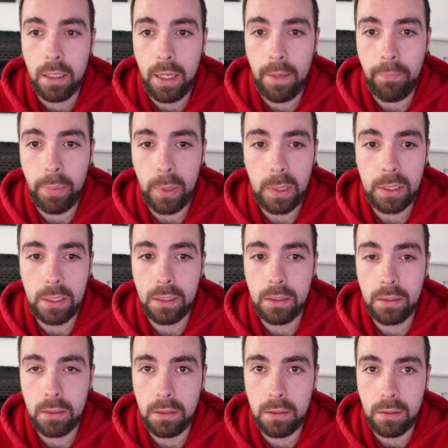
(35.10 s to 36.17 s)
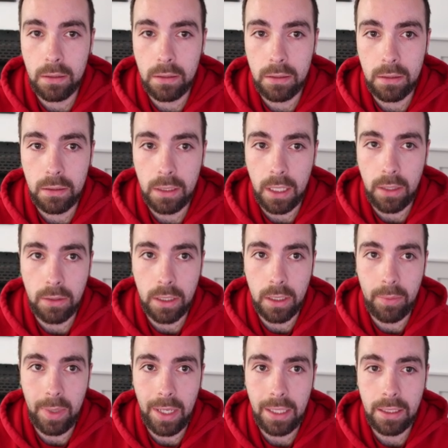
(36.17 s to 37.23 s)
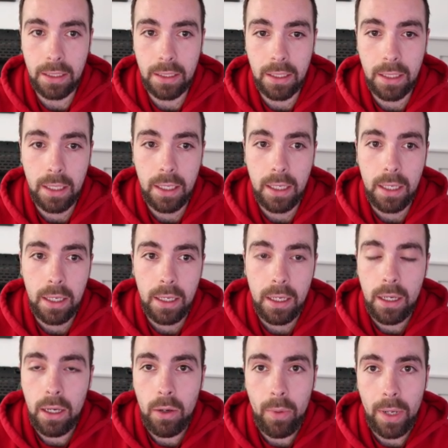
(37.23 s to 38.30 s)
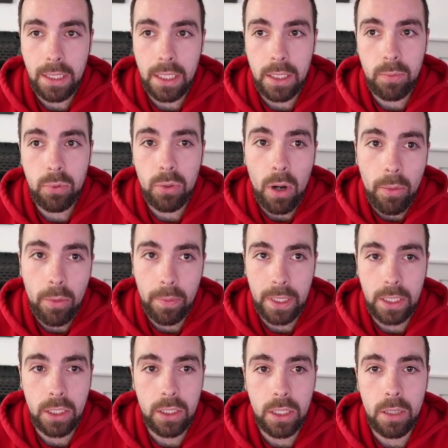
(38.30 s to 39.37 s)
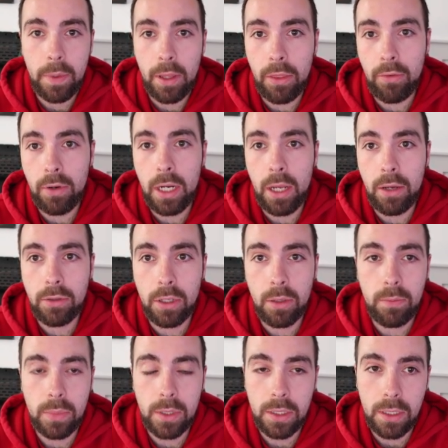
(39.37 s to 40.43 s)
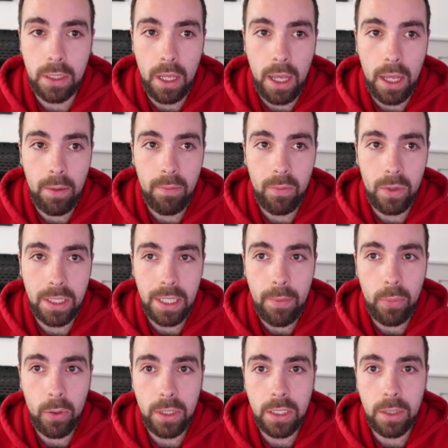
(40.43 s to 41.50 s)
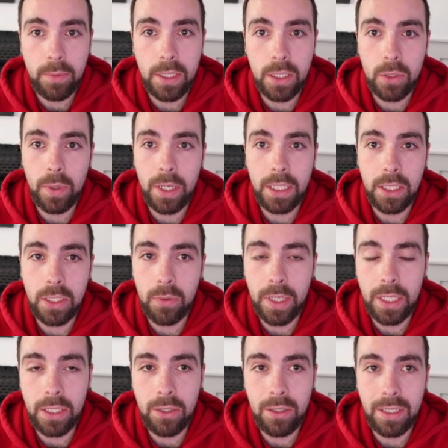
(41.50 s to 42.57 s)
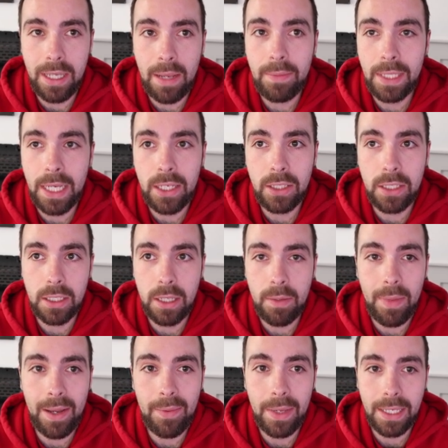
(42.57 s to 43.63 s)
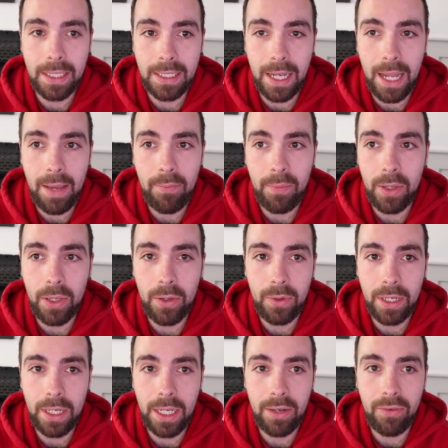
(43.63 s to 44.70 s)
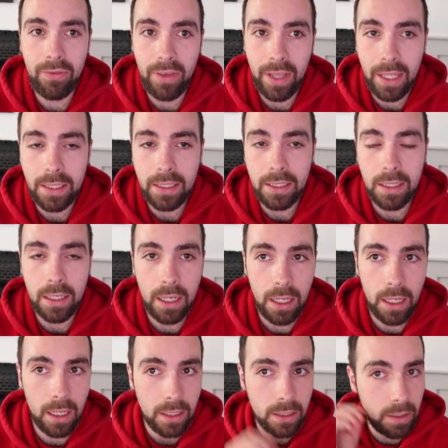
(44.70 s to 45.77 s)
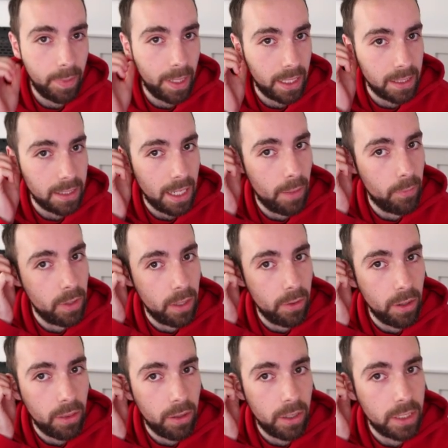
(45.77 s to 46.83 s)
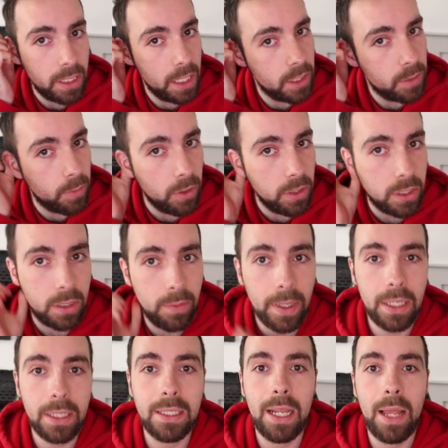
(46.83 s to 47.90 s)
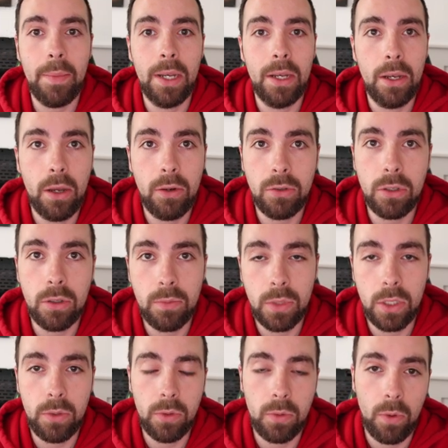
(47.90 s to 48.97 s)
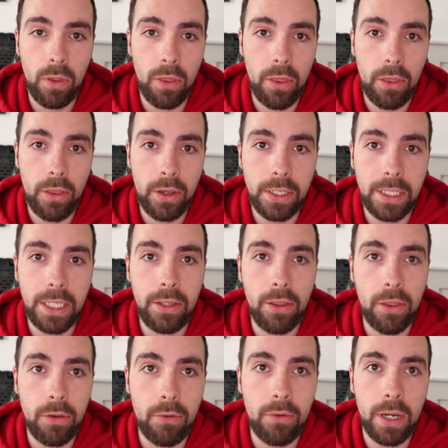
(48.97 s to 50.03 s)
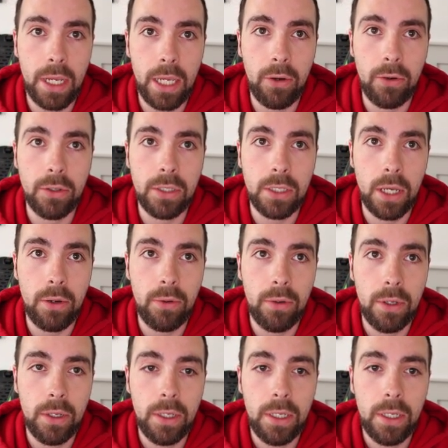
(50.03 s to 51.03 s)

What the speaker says: Yep. South's going to pass. West is probably just going to be 3 no trumps. With 10 points opposite 20 to 22, the temptation is there might be a slam, but you would need a fit to make a slam with only 30-ish points. To make a slam in no trumps, you would want 33 or so.